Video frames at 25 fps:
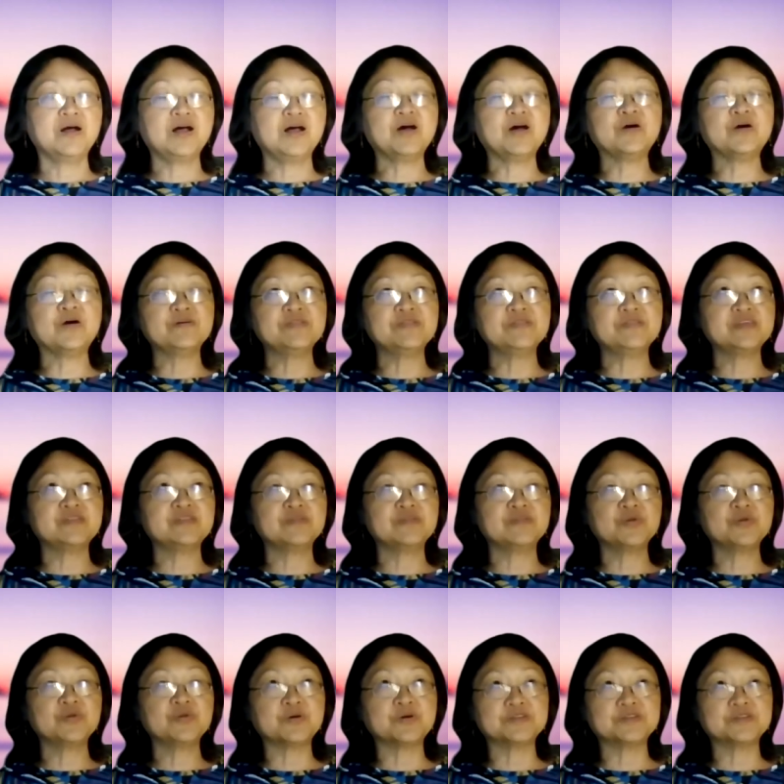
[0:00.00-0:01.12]
all the
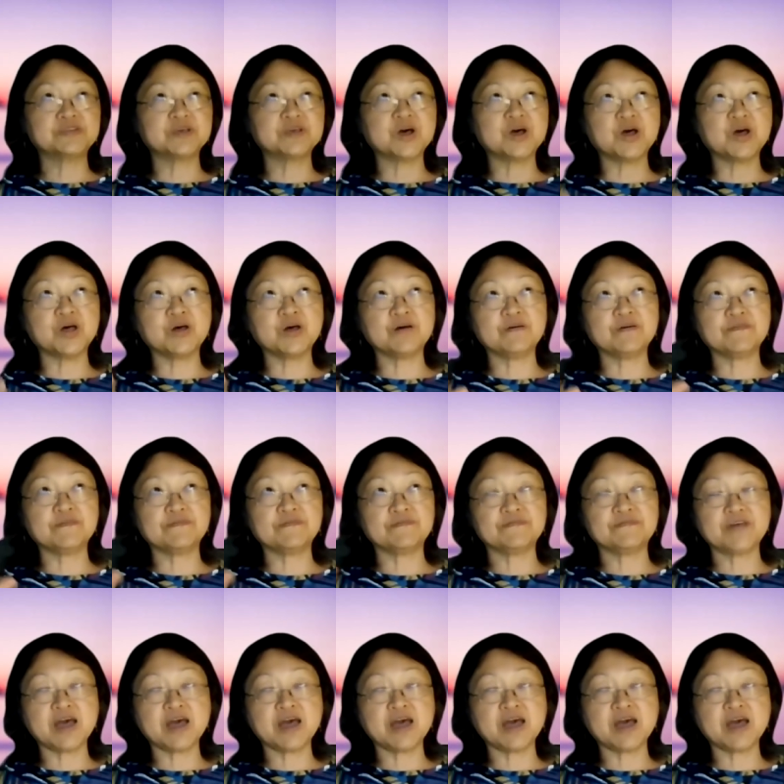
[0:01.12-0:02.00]
thoughts of